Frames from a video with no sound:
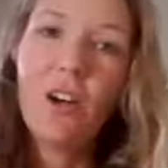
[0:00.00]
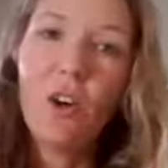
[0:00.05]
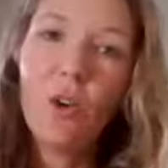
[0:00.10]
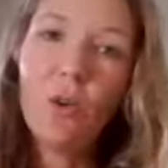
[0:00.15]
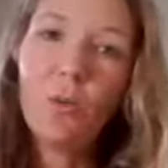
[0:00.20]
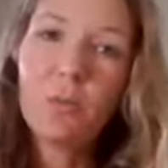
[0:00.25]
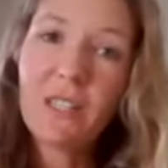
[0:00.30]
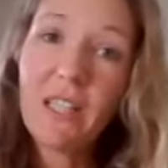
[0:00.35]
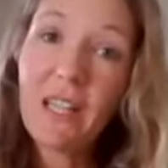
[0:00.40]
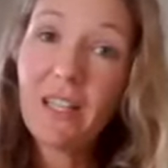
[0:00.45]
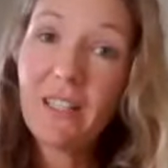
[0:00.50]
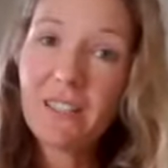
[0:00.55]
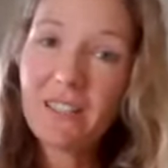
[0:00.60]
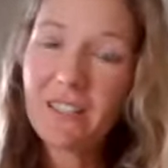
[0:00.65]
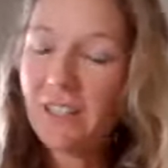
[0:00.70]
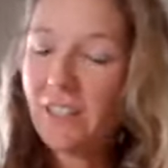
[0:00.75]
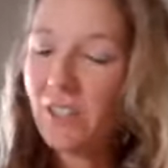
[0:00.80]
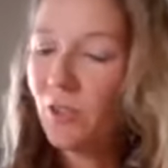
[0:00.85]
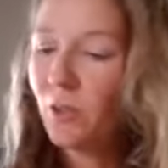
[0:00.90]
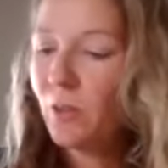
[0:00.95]
home tests.
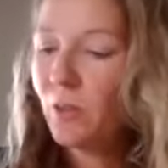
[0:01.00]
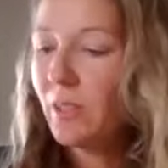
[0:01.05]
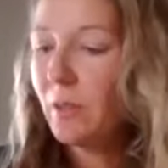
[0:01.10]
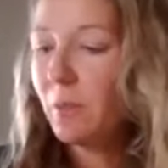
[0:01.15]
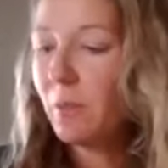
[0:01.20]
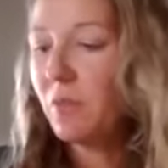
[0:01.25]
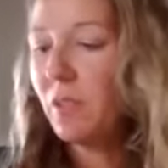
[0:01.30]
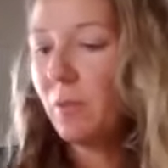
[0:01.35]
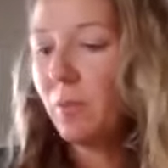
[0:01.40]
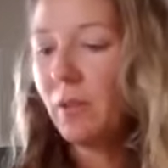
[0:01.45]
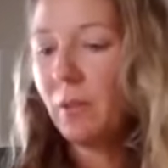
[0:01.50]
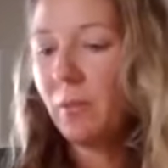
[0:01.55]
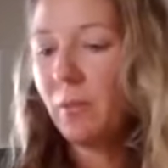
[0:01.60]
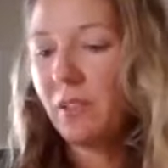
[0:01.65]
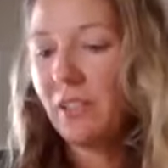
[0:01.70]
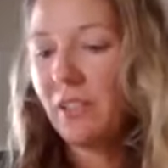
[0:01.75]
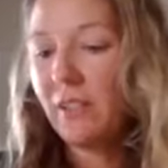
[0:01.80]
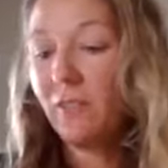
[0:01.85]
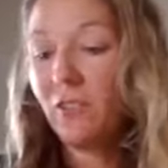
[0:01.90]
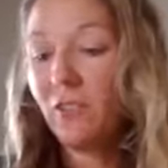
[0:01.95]
They do seem to be
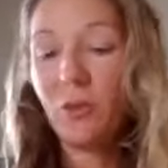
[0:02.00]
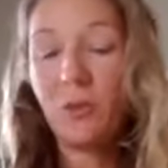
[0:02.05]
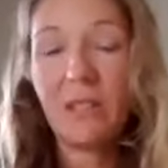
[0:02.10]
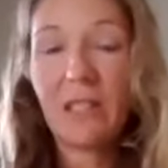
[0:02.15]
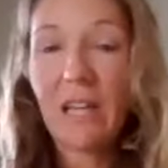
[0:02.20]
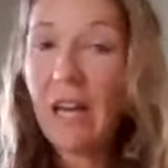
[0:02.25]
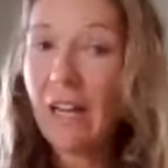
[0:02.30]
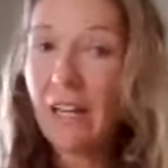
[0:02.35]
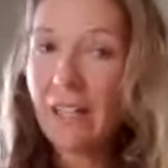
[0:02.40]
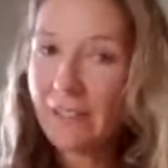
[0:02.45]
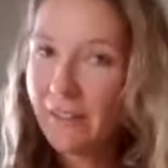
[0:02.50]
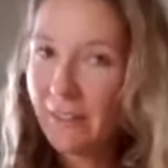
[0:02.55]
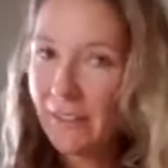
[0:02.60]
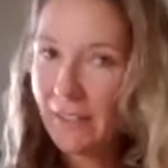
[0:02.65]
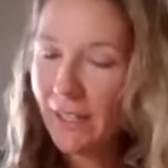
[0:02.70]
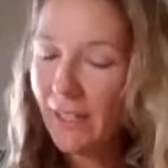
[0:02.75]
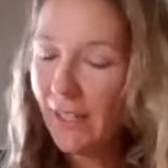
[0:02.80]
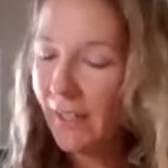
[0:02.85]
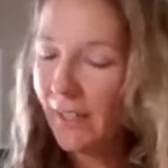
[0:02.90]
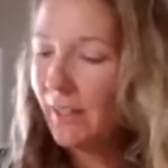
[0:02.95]
able to give you an
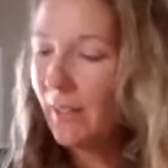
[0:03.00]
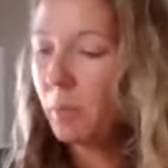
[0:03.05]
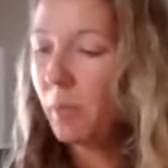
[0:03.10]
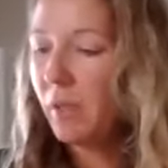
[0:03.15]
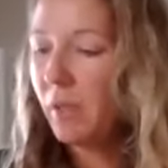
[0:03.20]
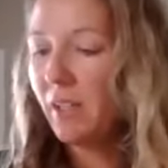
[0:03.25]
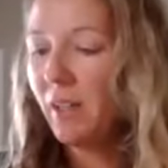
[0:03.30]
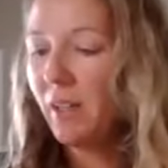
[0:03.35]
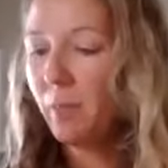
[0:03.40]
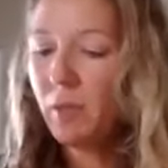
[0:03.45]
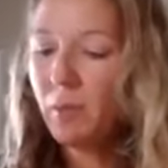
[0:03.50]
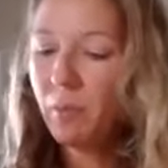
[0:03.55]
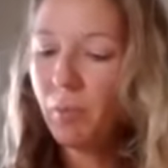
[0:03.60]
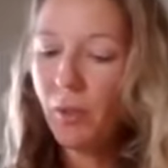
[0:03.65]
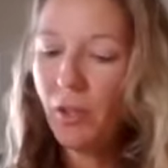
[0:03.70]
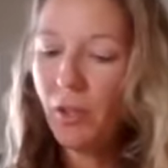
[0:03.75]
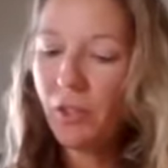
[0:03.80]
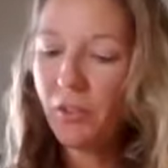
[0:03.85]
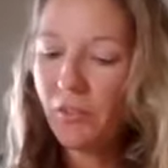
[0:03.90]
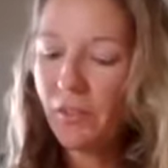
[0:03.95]
idea. They might not be
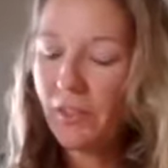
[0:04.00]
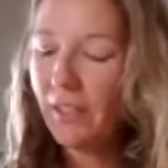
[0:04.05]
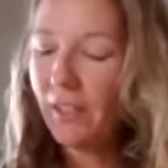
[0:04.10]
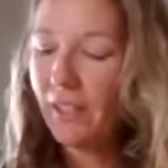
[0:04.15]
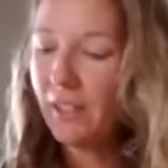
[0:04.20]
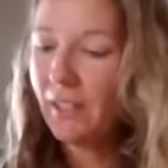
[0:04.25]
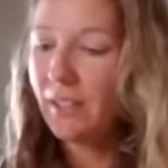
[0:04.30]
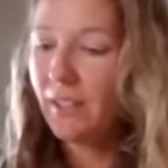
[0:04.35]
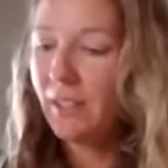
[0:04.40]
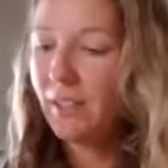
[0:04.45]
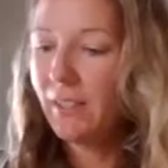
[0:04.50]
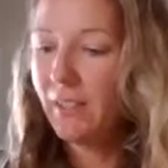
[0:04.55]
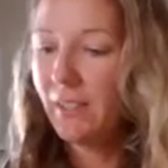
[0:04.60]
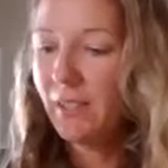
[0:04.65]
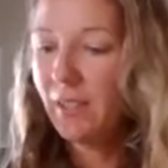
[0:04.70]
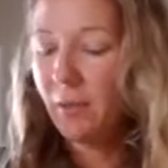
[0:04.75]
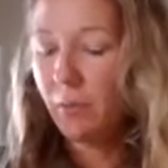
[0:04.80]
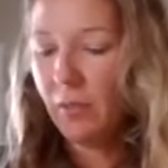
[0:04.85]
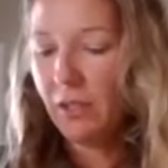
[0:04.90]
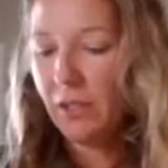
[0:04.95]
perfect,
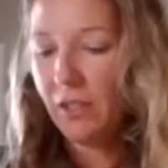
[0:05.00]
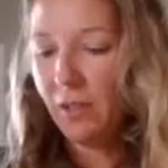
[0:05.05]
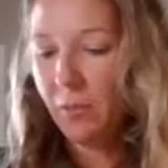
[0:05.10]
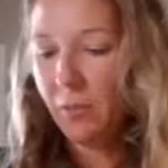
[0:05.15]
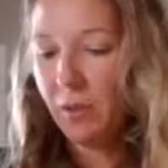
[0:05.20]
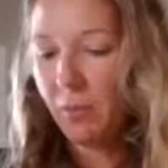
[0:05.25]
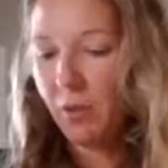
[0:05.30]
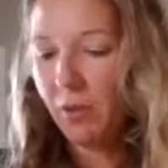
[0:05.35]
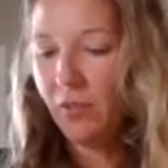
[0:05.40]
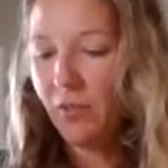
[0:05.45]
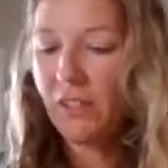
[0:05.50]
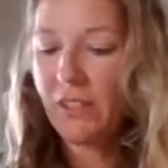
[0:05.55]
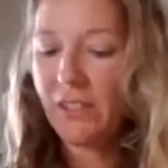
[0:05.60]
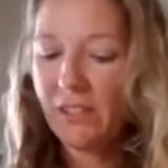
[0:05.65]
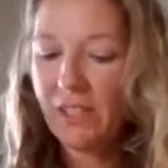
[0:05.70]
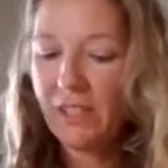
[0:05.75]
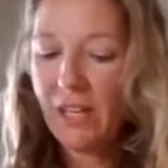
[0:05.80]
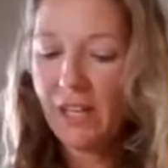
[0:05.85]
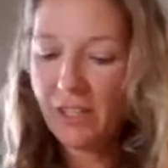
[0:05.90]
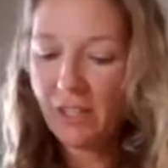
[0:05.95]
might not be
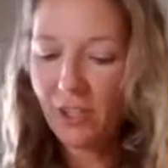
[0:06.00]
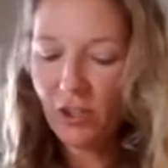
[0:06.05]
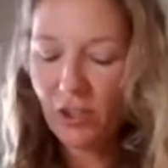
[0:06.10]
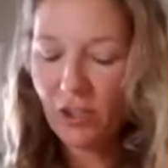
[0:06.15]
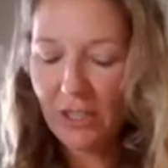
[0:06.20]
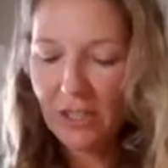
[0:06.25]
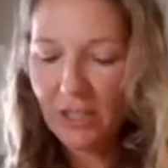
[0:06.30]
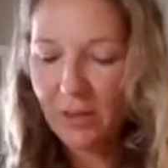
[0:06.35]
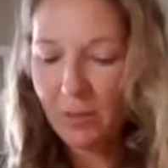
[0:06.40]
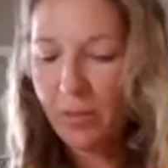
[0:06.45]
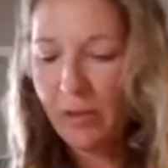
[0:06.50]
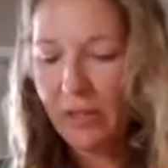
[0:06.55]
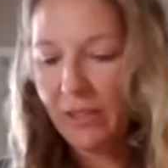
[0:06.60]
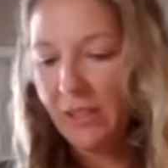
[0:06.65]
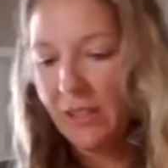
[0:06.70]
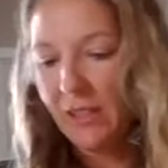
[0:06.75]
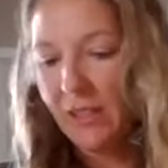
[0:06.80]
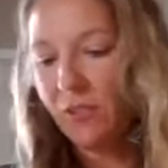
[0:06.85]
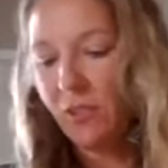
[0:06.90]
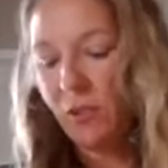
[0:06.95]
perfectly accurate, but
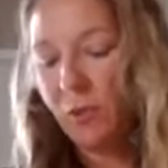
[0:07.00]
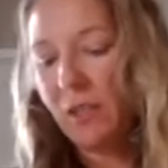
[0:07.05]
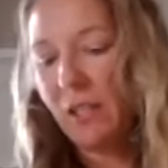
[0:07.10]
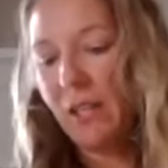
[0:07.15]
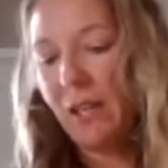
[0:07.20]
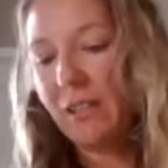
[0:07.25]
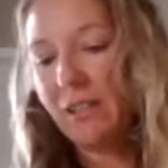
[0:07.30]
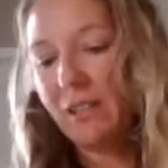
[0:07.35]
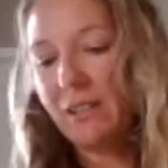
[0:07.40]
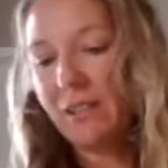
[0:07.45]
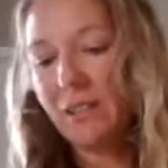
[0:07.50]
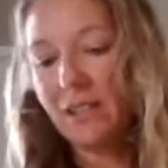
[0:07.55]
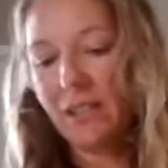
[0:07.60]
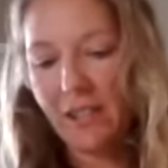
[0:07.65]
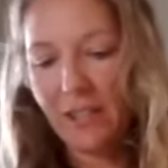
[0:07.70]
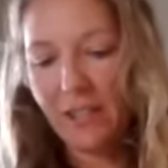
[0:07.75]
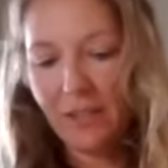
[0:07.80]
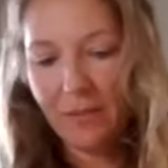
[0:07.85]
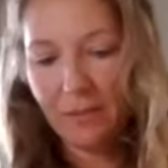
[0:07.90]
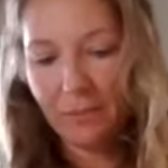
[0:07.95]
to give you an
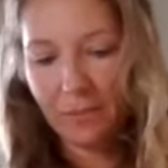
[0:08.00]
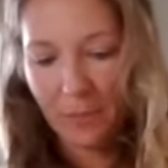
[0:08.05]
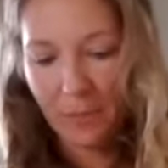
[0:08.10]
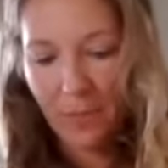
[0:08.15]
idea